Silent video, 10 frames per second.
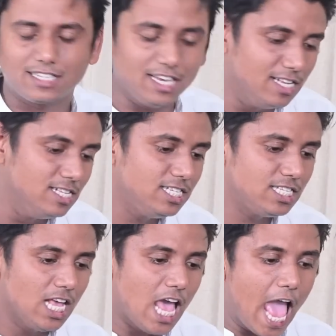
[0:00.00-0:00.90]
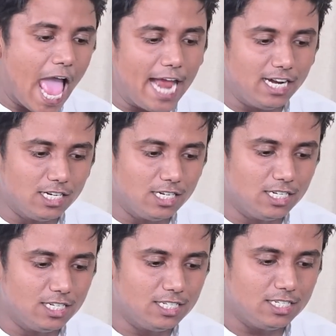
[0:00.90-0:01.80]
skills and
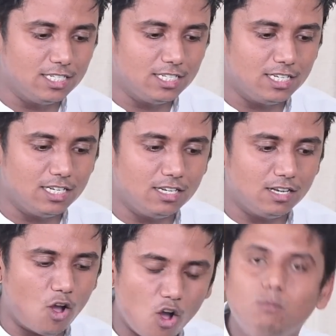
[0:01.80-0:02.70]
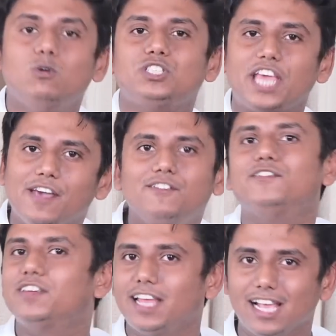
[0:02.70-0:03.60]
almost
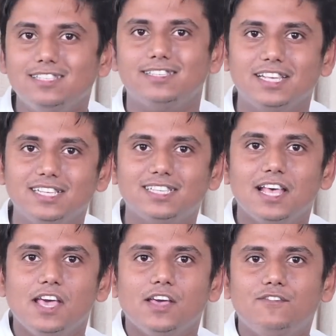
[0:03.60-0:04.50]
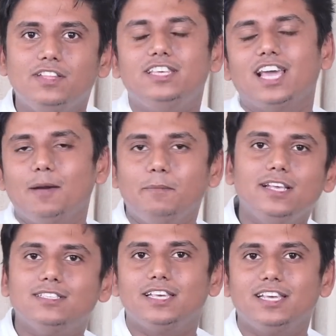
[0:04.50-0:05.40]
everyone else's with the
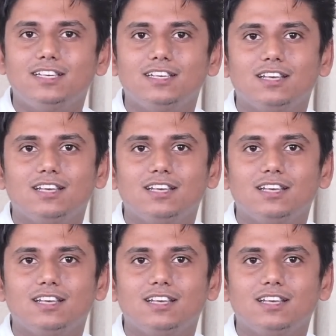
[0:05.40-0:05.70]
amazing